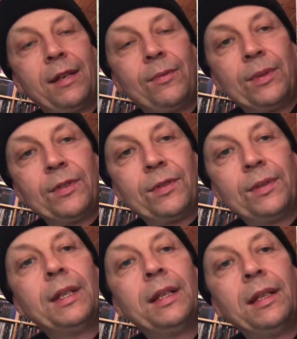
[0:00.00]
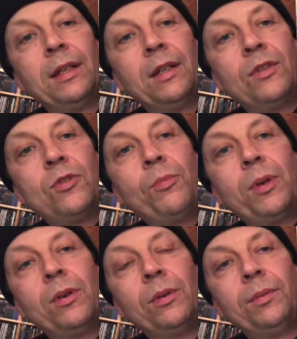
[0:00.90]
It was super
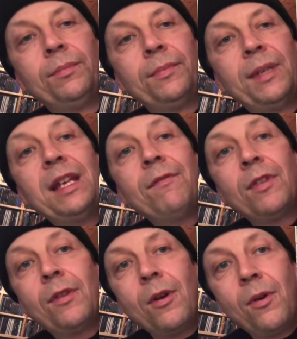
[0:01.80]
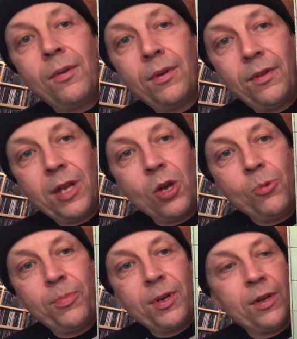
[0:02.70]
cool. Even though the
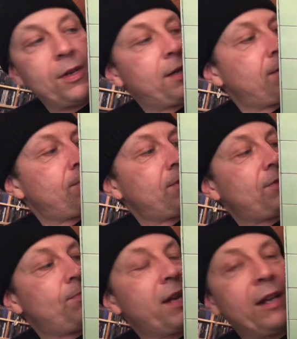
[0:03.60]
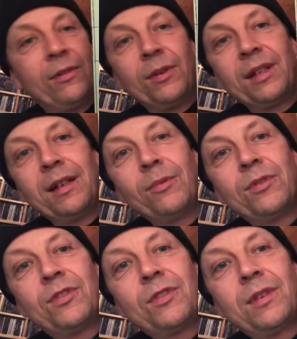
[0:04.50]
opener was better, it
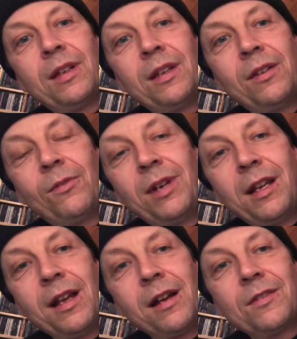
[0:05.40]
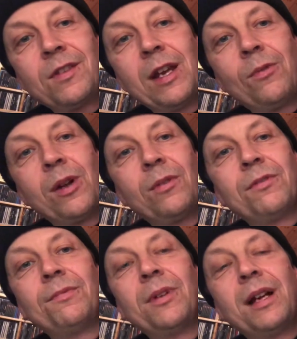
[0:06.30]
was a really young Skid Row
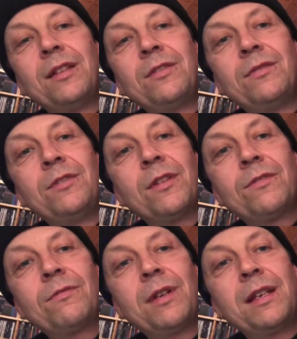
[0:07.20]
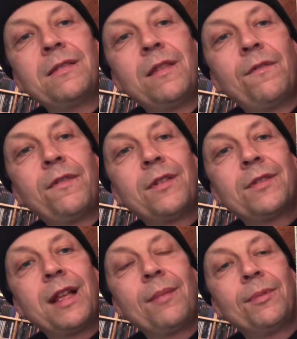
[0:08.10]
who had just released the
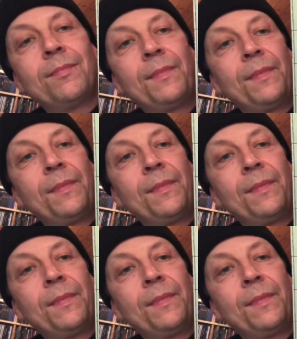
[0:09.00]
first album.